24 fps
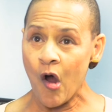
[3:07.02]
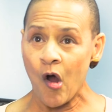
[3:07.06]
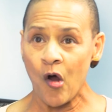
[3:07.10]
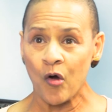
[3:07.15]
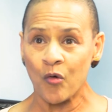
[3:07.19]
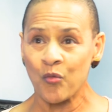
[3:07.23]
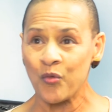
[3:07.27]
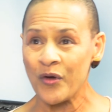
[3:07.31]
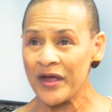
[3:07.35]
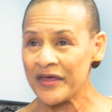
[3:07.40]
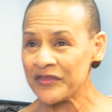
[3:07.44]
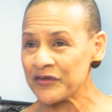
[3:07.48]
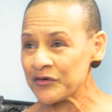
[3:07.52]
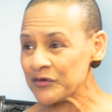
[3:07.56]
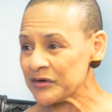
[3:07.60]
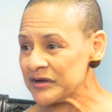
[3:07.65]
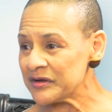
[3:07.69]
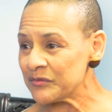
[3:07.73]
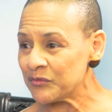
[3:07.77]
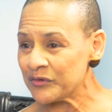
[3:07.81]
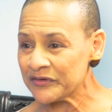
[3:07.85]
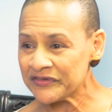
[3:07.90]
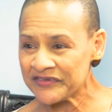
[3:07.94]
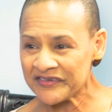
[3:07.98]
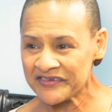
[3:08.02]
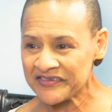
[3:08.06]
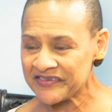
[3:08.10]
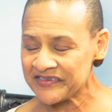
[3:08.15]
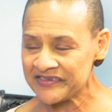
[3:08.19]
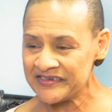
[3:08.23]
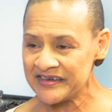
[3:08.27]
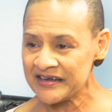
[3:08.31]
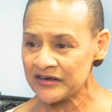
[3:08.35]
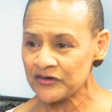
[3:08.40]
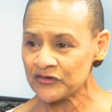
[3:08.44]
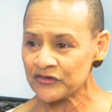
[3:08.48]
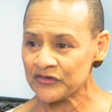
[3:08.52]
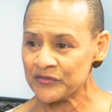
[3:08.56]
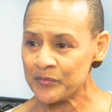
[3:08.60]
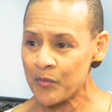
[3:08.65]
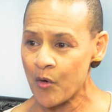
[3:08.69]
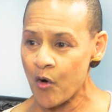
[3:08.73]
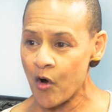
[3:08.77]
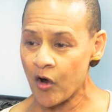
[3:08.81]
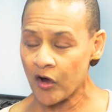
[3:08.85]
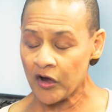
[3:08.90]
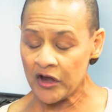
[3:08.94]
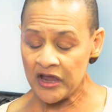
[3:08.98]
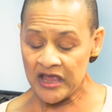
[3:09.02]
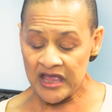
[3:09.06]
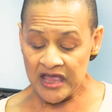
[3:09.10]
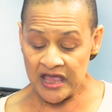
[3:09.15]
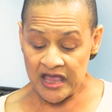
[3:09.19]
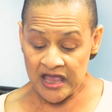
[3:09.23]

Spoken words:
or whether it was a Snickers bar,